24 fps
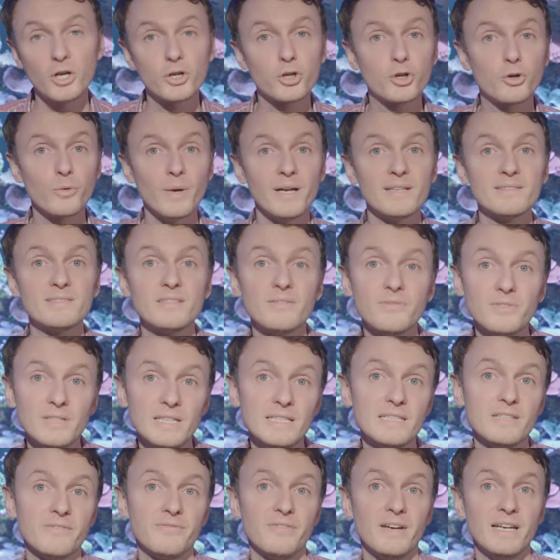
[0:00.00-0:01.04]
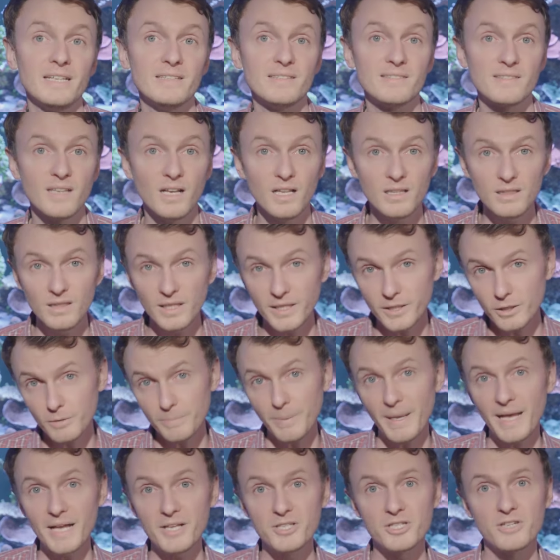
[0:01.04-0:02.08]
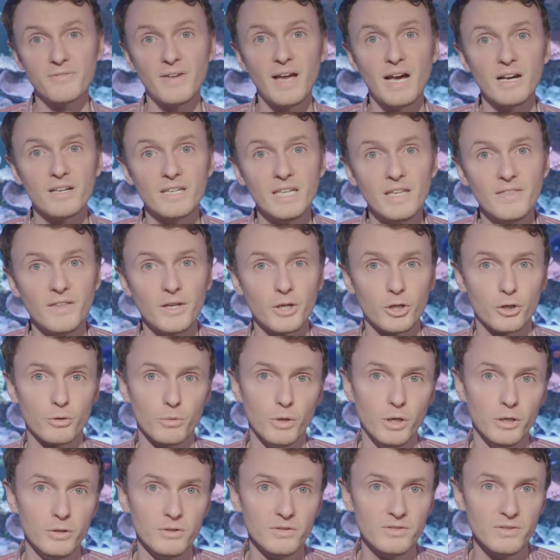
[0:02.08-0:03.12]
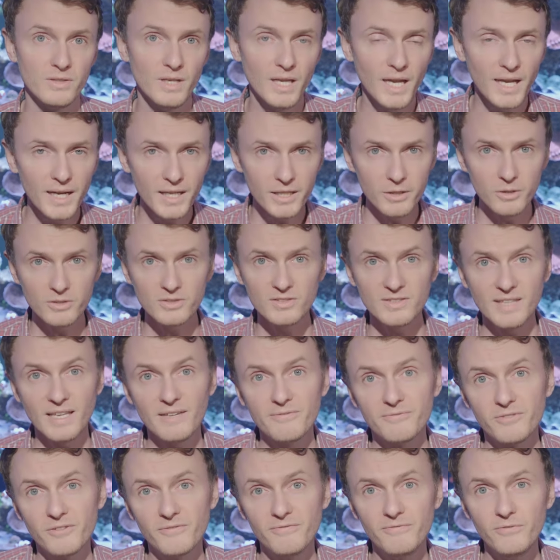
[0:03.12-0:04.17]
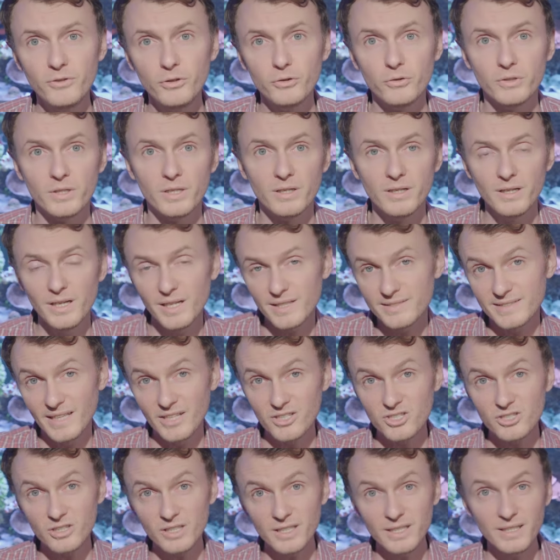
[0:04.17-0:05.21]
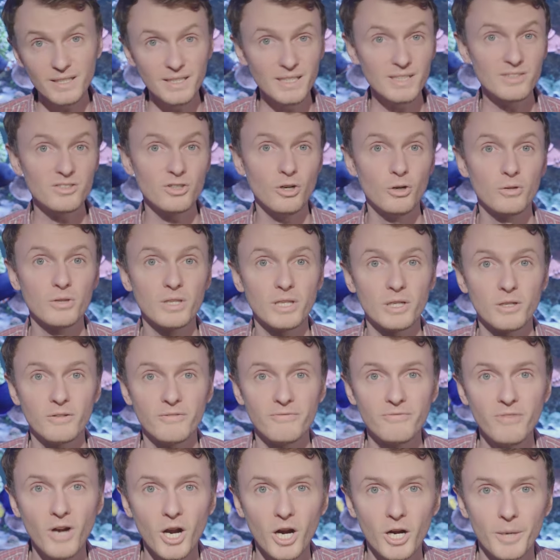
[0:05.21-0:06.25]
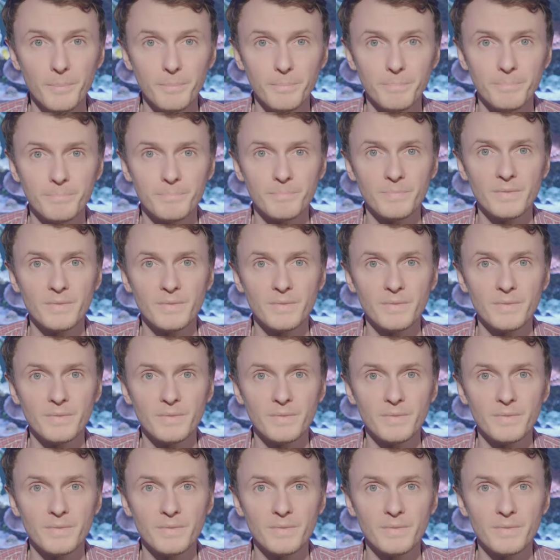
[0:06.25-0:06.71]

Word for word: aggressively defends a little patch of algae that it grows, and it uses that for food, essentially its own little farm.